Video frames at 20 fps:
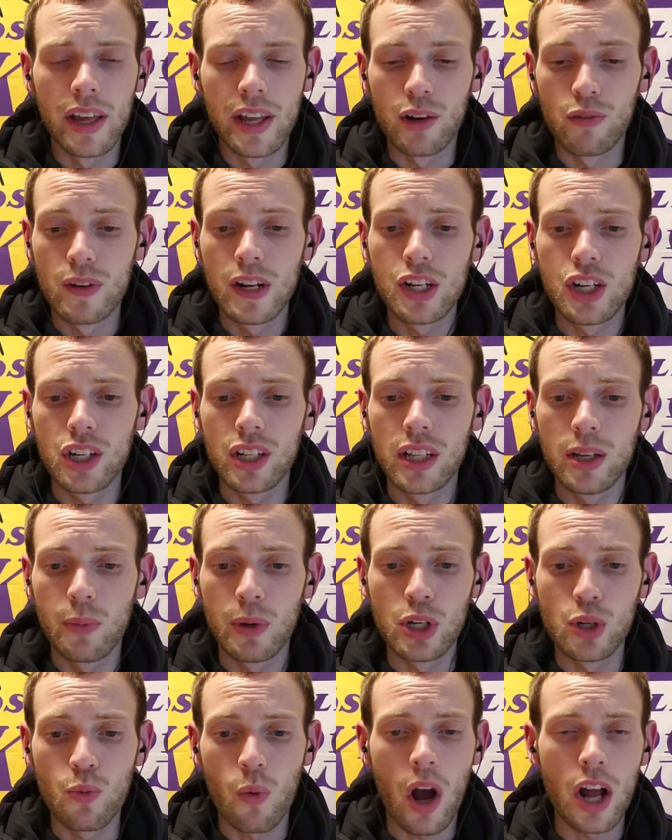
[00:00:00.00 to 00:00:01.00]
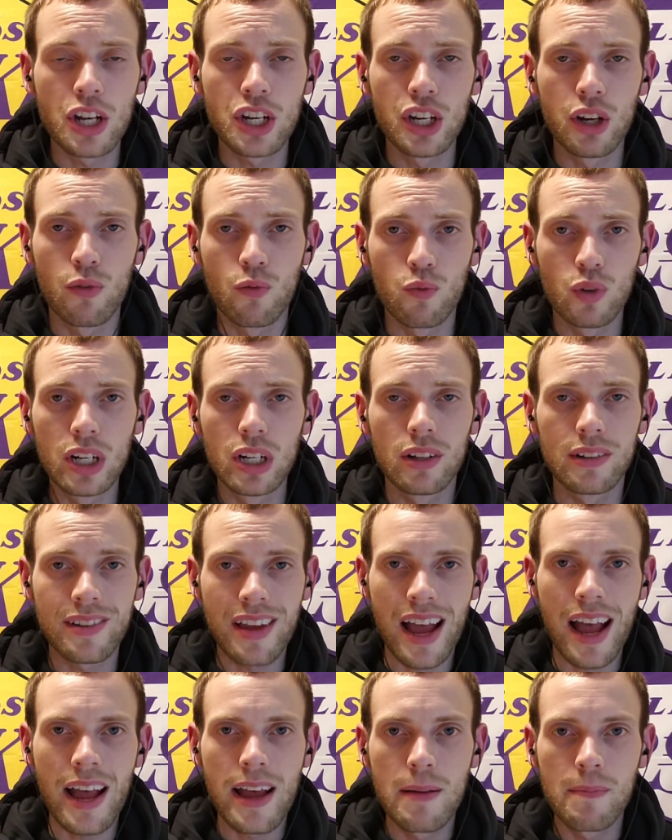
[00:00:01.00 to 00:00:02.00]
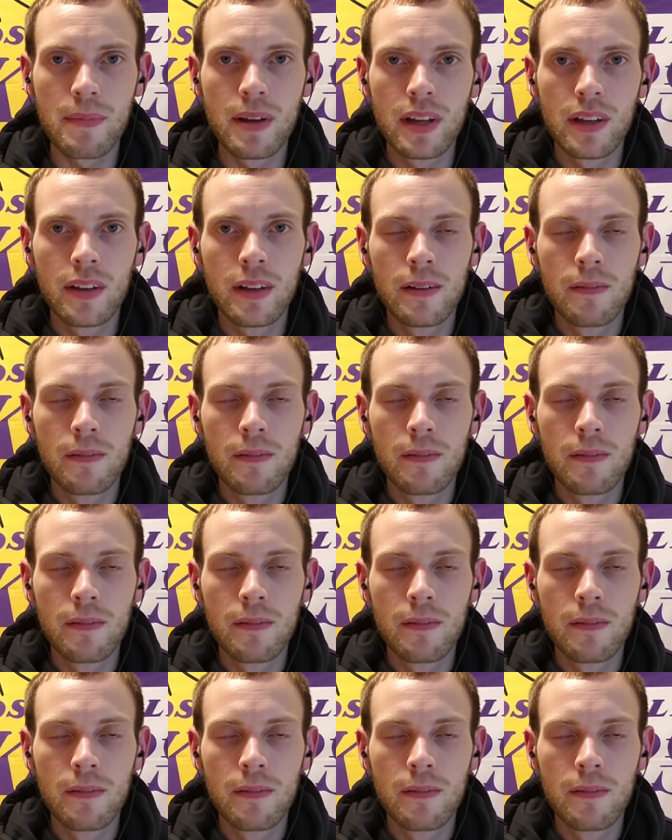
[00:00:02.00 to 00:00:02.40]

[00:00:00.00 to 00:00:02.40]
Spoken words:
And originally, when you watch it in real time,